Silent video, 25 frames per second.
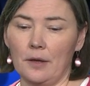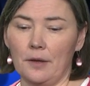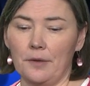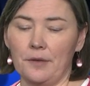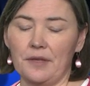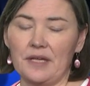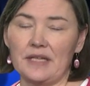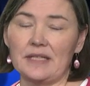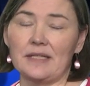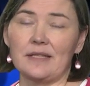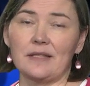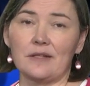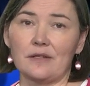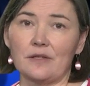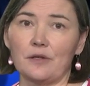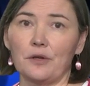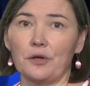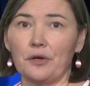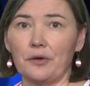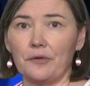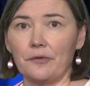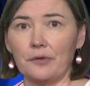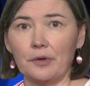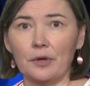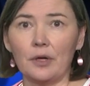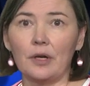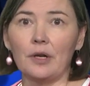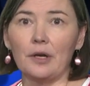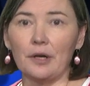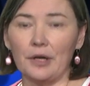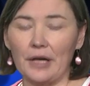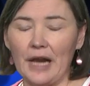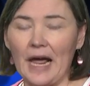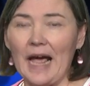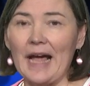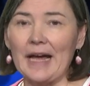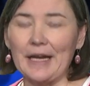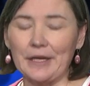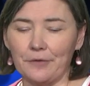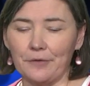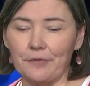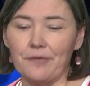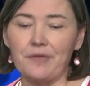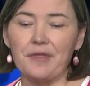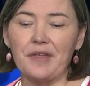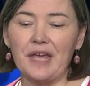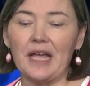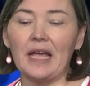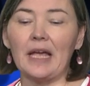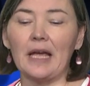this sort of line of
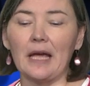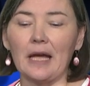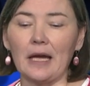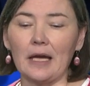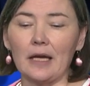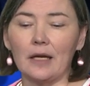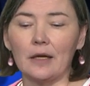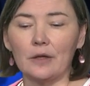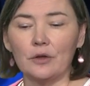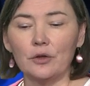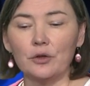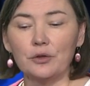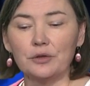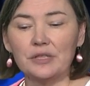thinking. You